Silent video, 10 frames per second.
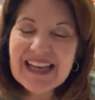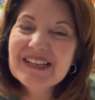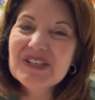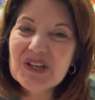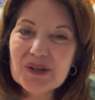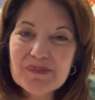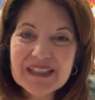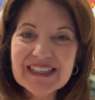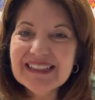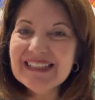
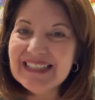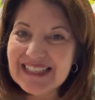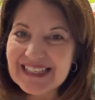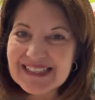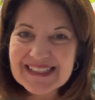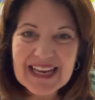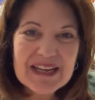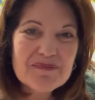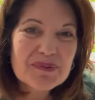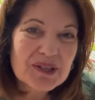Nobody needs a
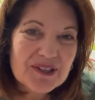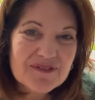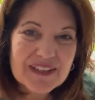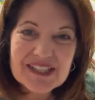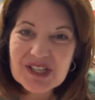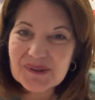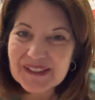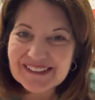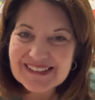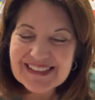perfect quilt,